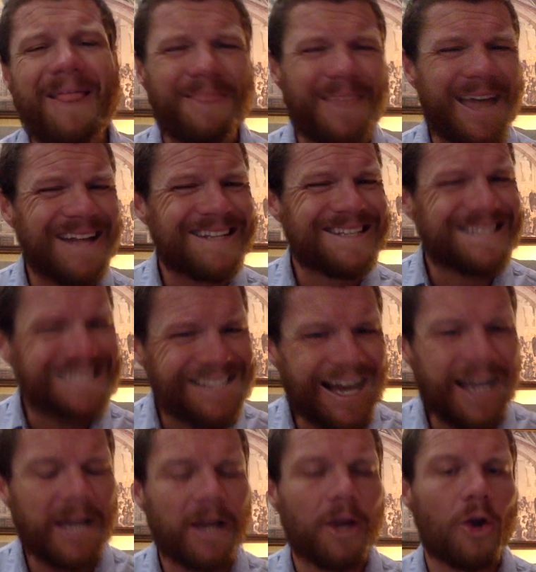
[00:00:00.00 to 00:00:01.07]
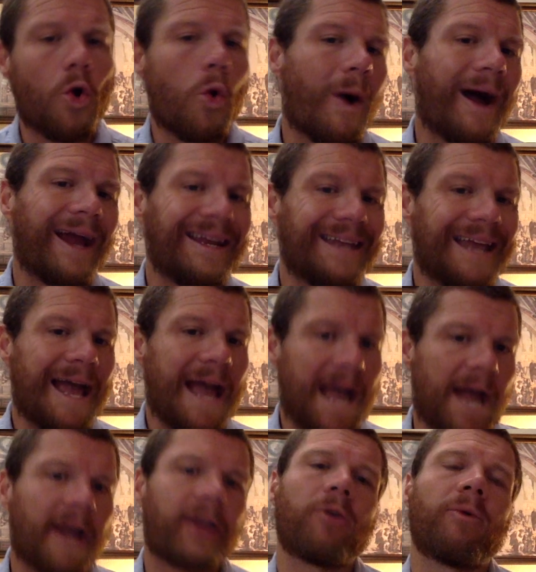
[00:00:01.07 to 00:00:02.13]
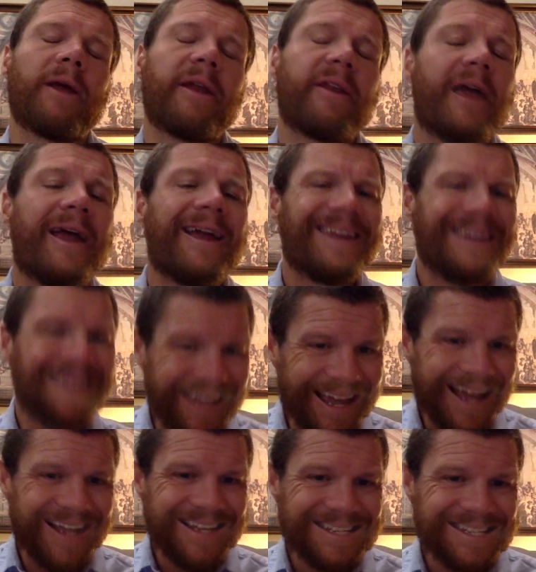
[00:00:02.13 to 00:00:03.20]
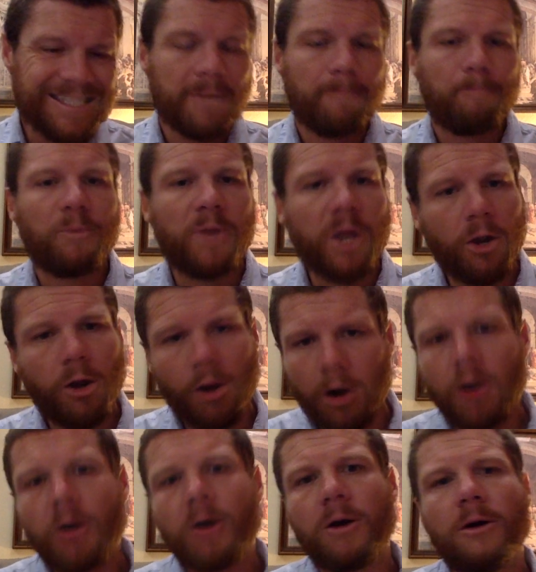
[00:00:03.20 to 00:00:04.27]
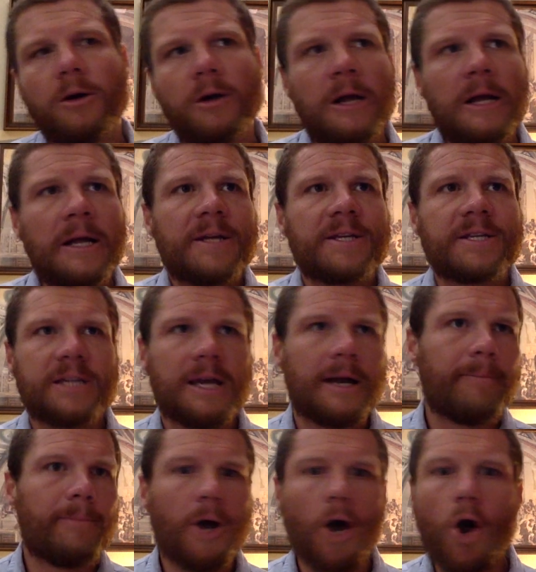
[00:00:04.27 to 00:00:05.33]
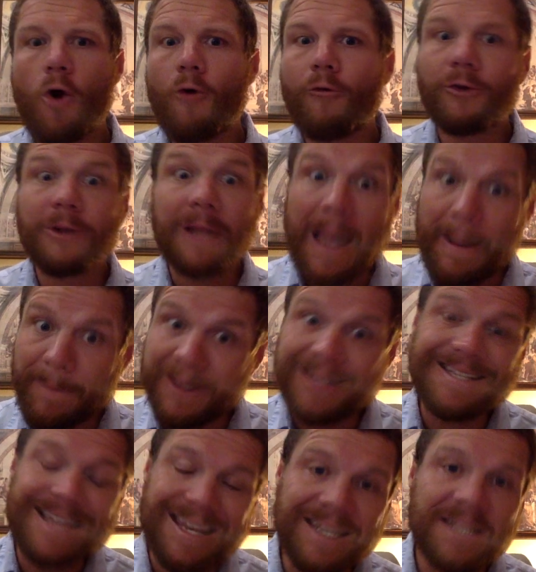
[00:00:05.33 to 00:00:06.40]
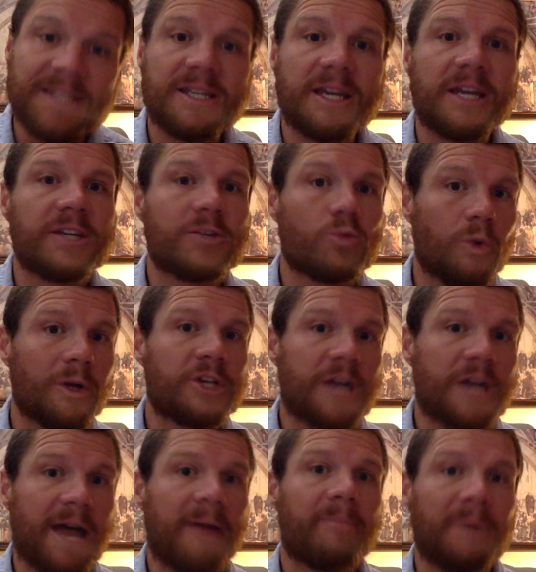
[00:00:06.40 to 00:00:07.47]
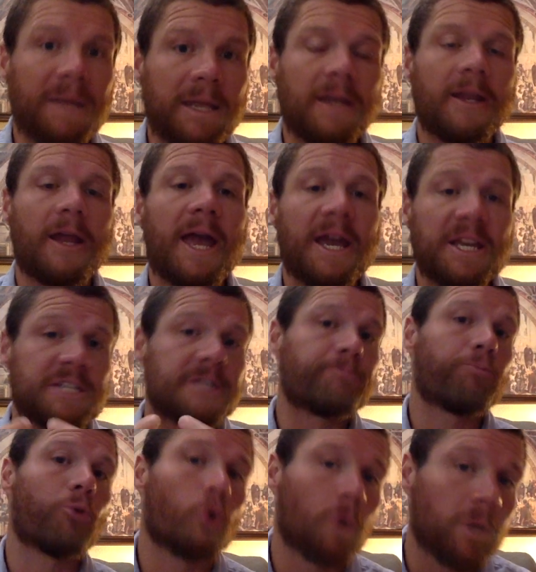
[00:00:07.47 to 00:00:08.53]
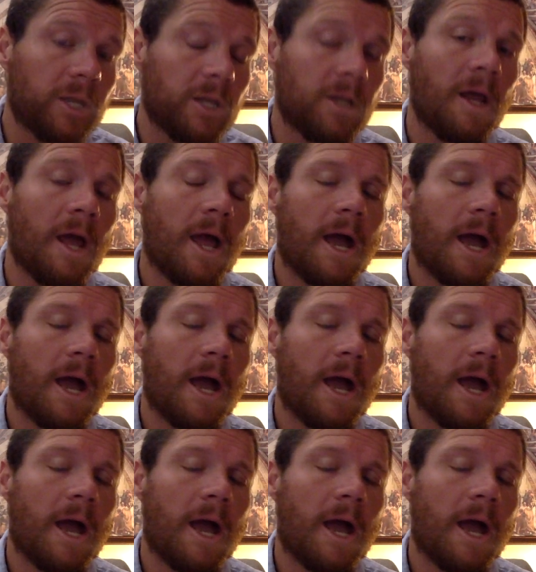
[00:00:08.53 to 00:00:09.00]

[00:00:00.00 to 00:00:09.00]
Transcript: That's not quite accurate. Yes, there are some overlapping tendencies which have been exploited,